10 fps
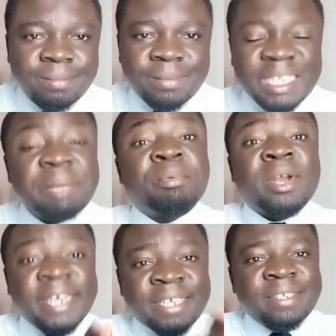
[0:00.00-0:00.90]
they
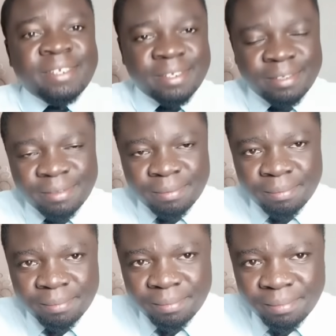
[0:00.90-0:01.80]
protest.
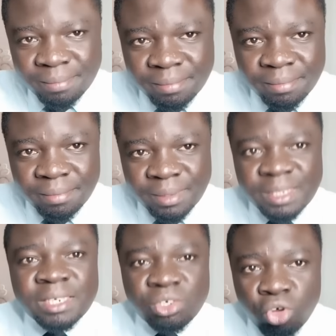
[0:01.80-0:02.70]

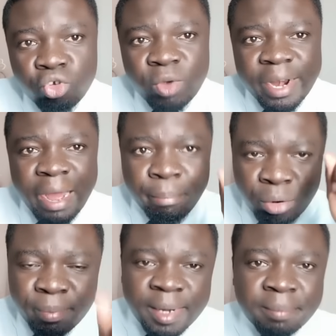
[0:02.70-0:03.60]
No, you are a
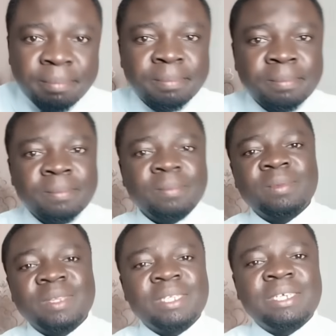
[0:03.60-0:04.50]
problem.
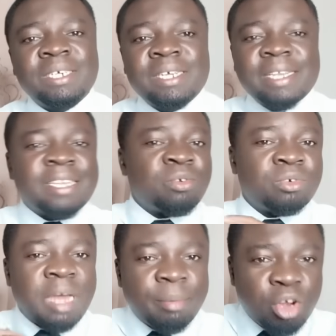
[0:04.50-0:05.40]
That's what
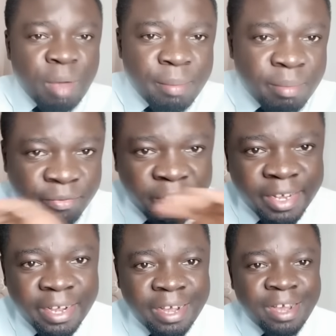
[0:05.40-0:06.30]
happened to Mama
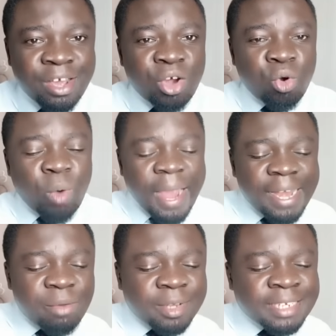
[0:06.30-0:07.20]
Mefika. While
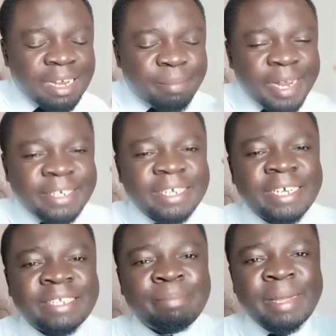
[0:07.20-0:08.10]
he was celebrating
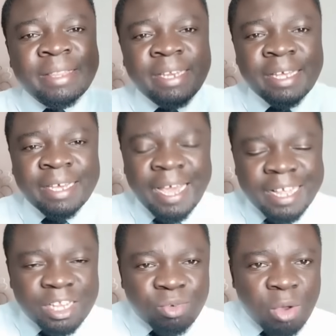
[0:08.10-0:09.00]
his birthday,
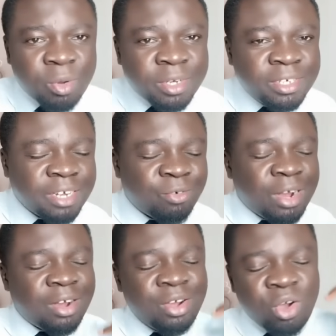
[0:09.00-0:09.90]
Kenyans
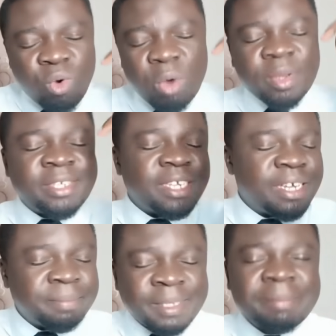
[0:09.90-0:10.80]
were wishing
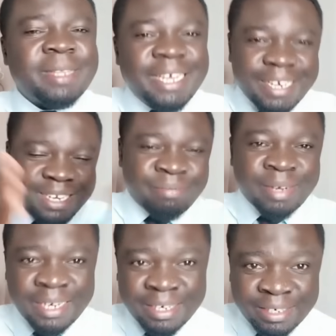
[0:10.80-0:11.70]
him something
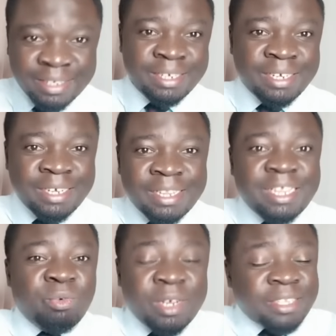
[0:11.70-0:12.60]
different. The
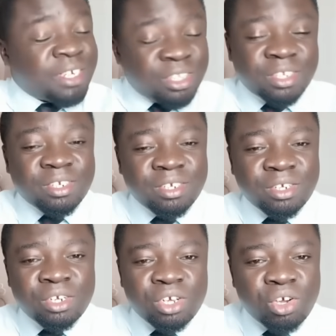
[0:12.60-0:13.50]
wishes
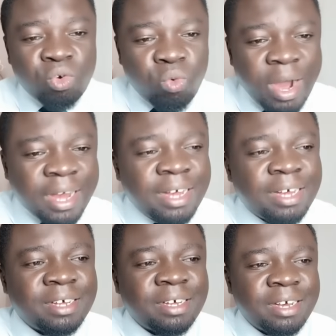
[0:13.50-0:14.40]
were
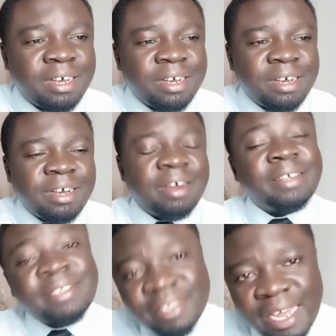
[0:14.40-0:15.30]

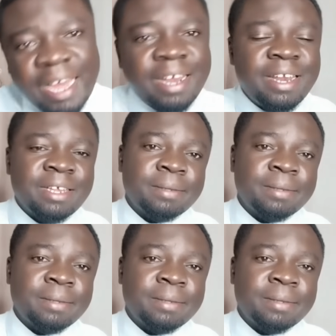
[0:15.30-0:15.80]
sad,